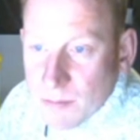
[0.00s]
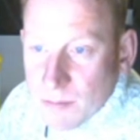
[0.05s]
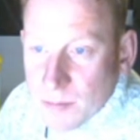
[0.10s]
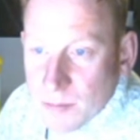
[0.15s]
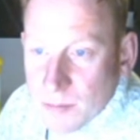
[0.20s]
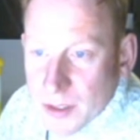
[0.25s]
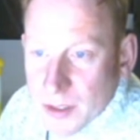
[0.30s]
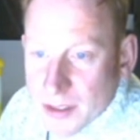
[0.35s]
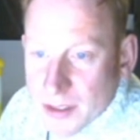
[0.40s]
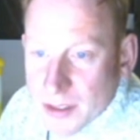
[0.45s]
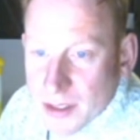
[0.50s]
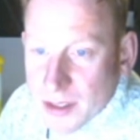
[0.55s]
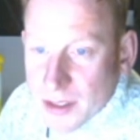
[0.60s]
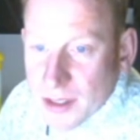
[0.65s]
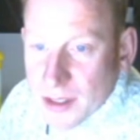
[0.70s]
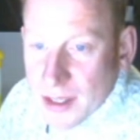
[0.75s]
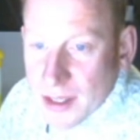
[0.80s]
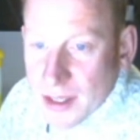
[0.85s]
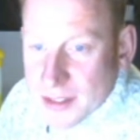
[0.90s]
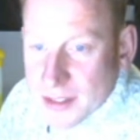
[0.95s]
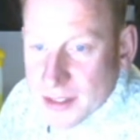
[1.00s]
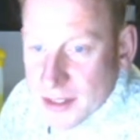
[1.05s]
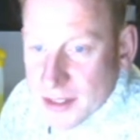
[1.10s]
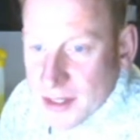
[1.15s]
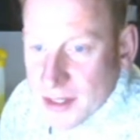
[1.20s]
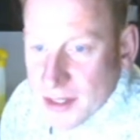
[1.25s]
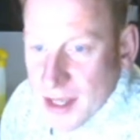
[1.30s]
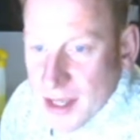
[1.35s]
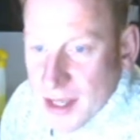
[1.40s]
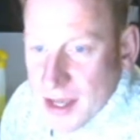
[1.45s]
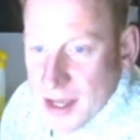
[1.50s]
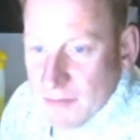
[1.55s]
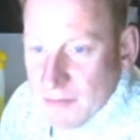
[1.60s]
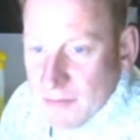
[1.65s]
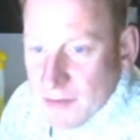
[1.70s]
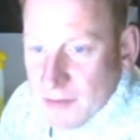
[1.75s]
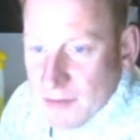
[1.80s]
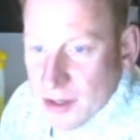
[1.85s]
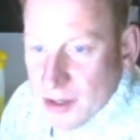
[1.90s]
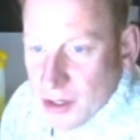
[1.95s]
but as it didn't have
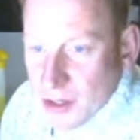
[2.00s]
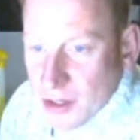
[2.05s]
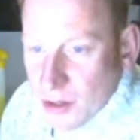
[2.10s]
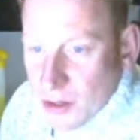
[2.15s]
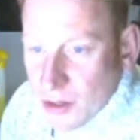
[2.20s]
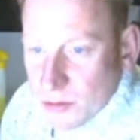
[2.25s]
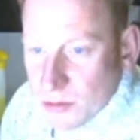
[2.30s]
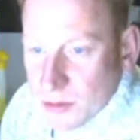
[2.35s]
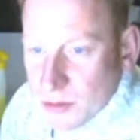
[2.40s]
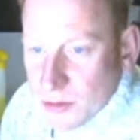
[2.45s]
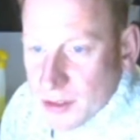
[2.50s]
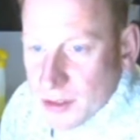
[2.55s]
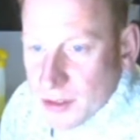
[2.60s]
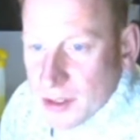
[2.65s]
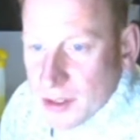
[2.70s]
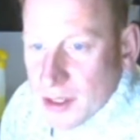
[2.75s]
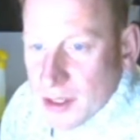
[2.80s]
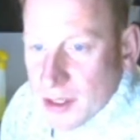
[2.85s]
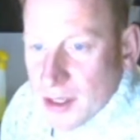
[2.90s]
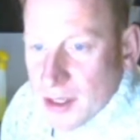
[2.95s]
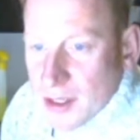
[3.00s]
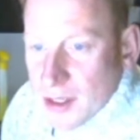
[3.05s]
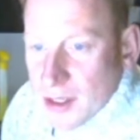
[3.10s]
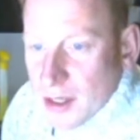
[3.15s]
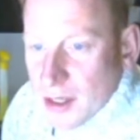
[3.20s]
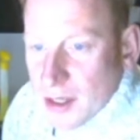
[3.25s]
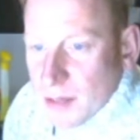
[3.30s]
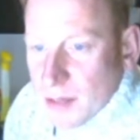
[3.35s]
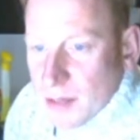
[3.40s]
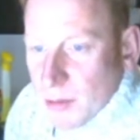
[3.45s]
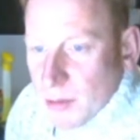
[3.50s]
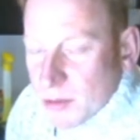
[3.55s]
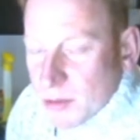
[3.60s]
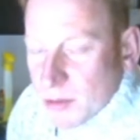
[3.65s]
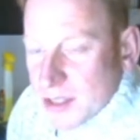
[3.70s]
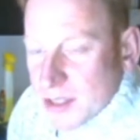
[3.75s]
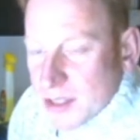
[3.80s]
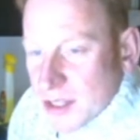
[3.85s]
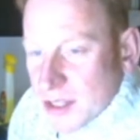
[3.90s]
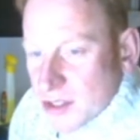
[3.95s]
a code, I
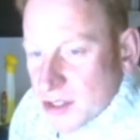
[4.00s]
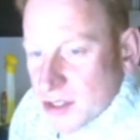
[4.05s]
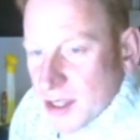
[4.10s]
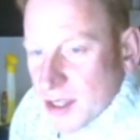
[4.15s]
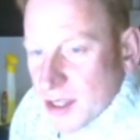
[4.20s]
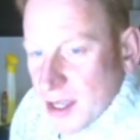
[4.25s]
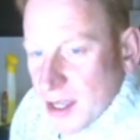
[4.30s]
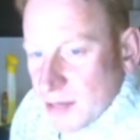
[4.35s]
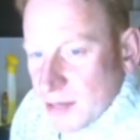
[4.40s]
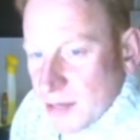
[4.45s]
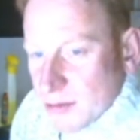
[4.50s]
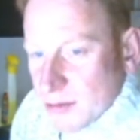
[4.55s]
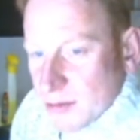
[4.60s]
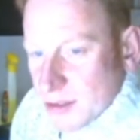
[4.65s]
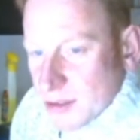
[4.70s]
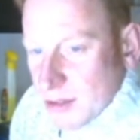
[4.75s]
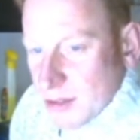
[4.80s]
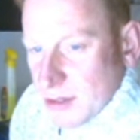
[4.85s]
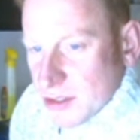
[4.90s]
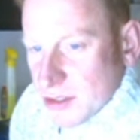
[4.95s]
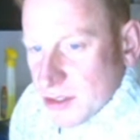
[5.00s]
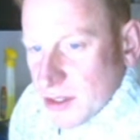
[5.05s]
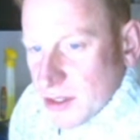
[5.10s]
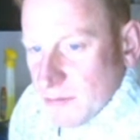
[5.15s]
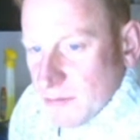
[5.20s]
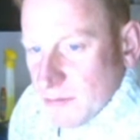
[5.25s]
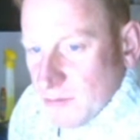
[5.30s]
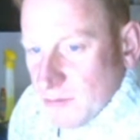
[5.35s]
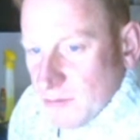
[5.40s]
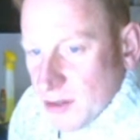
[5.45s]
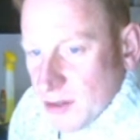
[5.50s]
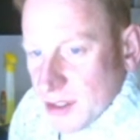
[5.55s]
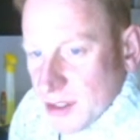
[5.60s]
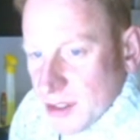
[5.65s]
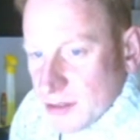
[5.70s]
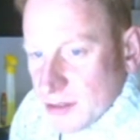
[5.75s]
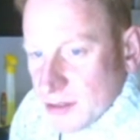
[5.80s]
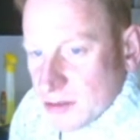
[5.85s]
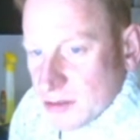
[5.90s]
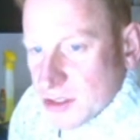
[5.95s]
wasn't actually able to fully
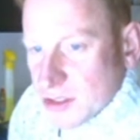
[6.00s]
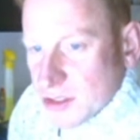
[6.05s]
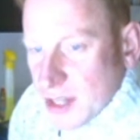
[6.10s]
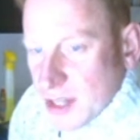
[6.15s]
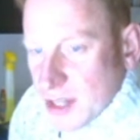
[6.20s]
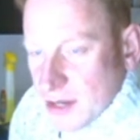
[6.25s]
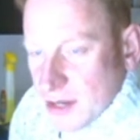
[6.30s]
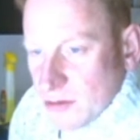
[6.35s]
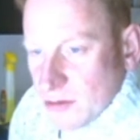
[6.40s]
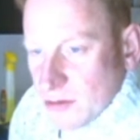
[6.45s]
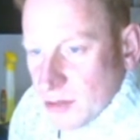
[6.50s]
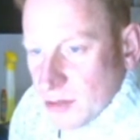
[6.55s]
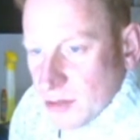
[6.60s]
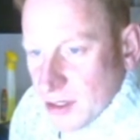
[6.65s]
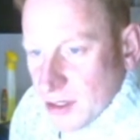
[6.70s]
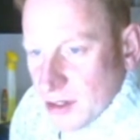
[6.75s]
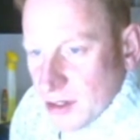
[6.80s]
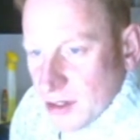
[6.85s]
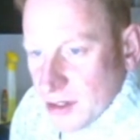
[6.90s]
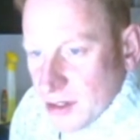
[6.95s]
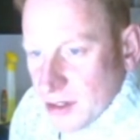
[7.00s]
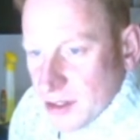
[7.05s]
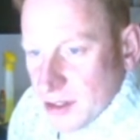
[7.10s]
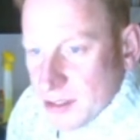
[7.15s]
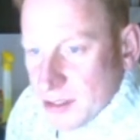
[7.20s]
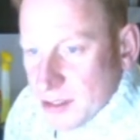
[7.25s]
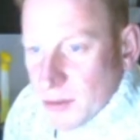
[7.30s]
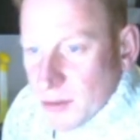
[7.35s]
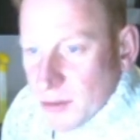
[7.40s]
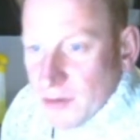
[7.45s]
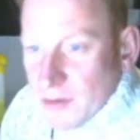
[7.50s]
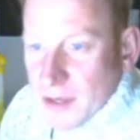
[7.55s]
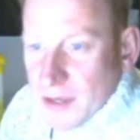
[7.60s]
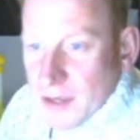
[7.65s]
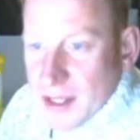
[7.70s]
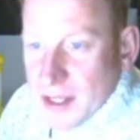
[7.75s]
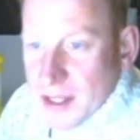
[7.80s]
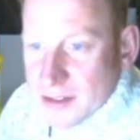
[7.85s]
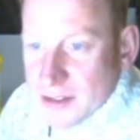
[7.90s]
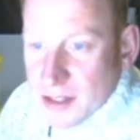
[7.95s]
check all the item over,
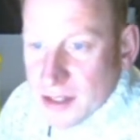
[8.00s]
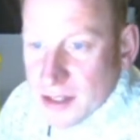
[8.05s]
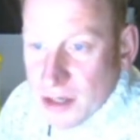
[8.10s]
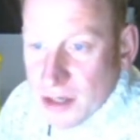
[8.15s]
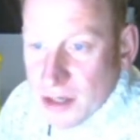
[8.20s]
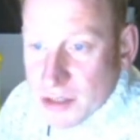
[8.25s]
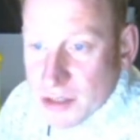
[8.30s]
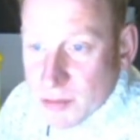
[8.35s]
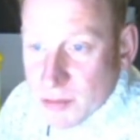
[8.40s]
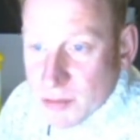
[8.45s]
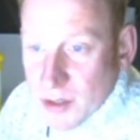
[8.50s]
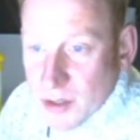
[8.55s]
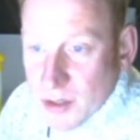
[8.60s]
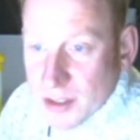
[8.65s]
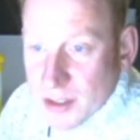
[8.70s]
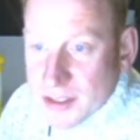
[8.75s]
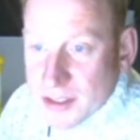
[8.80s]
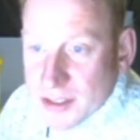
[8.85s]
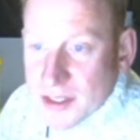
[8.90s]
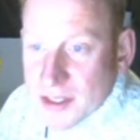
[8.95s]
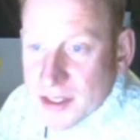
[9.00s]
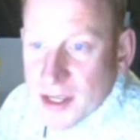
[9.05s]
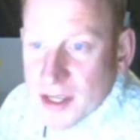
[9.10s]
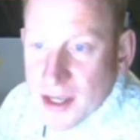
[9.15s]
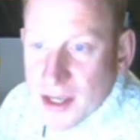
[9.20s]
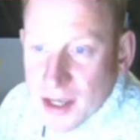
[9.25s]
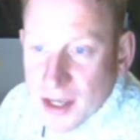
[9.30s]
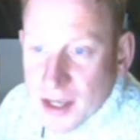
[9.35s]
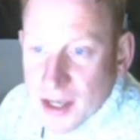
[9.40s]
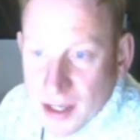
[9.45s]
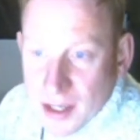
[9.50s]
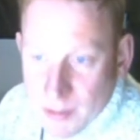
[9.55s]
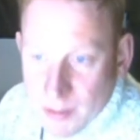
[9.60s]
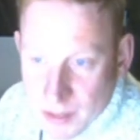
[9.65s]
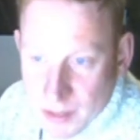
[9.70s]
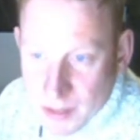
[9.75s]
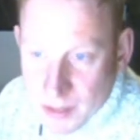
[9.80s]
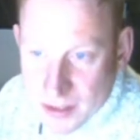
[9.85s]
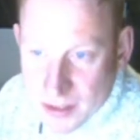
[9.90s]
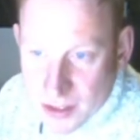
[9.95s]
hence the lowish price.
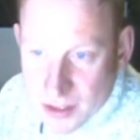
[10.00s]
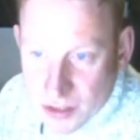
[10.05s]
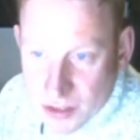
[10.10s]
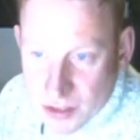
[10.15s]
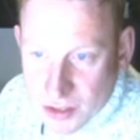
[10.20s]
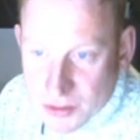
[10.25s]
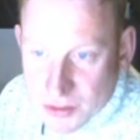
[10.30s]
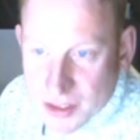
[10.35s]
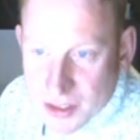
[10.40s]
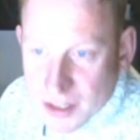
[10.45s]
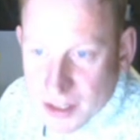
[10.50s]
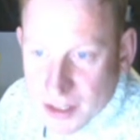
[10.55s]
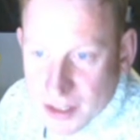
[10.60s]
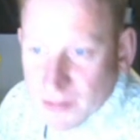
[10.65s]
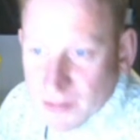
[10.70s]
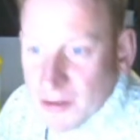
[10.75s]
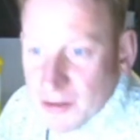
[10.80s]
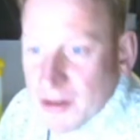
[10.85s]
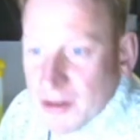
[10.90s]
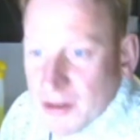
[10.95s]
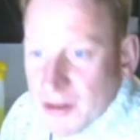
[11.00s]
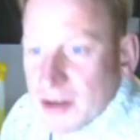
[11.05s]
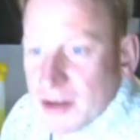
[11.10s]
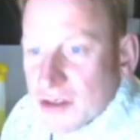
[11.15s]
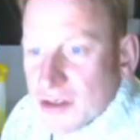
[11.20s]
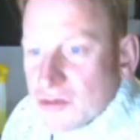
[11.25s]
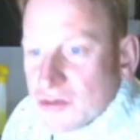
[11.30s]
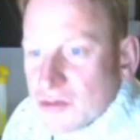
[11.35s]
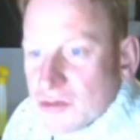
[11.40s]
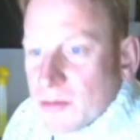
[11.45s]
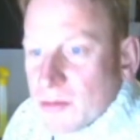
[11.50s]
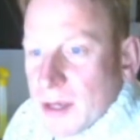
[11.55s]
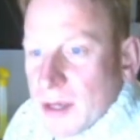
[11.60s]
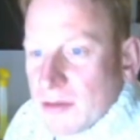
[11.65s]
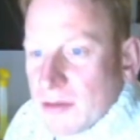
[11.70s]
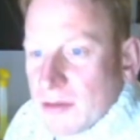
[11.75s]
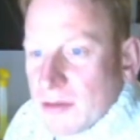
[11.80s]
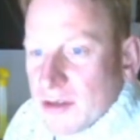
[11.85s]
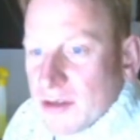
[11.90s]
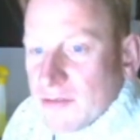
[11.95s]
These can usually sell for around
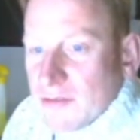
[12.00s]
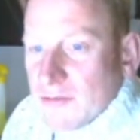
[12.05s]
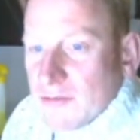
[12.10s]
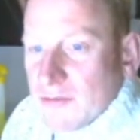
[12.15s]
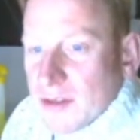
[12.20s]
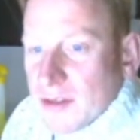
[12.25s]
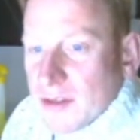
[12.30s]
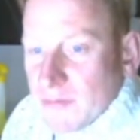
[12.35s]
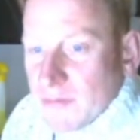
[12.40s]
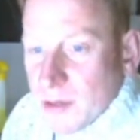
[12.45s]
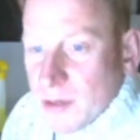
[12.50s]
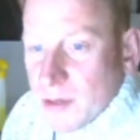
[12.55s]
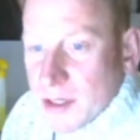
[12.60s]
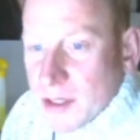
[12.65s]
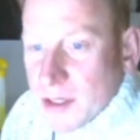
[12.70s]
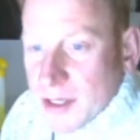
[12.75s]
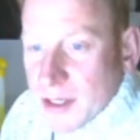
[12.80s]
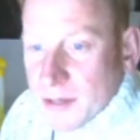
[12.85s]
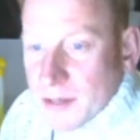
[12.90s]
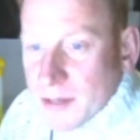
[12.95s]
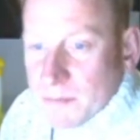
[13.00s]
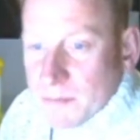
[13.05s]
£100 if working.